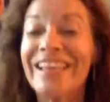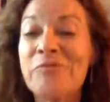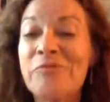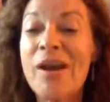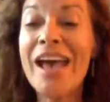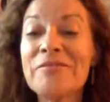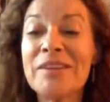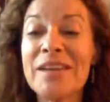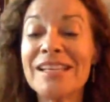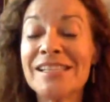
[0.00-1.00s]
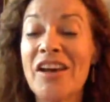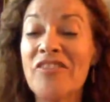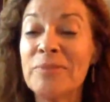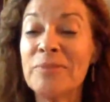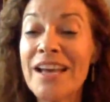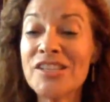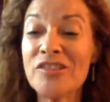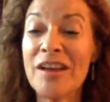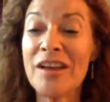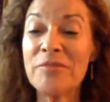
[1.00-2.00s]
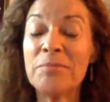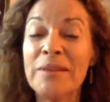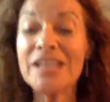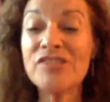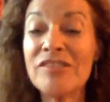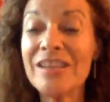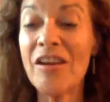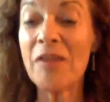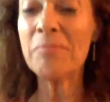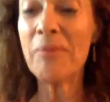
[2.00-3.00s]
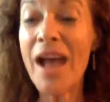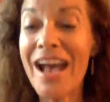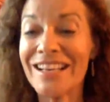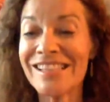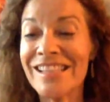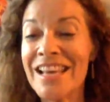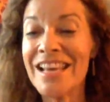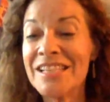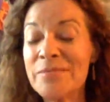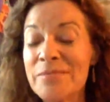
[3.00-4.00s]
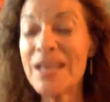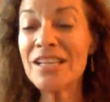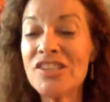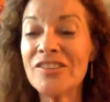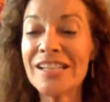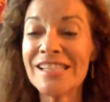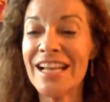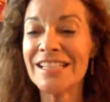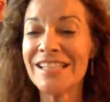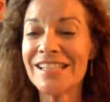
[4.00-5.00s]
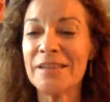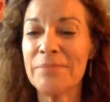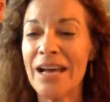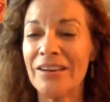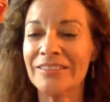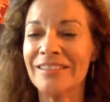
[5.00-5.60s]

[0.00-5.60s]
when we self-pleasure and we're pleasuring our breasts, to make sure it's not just about,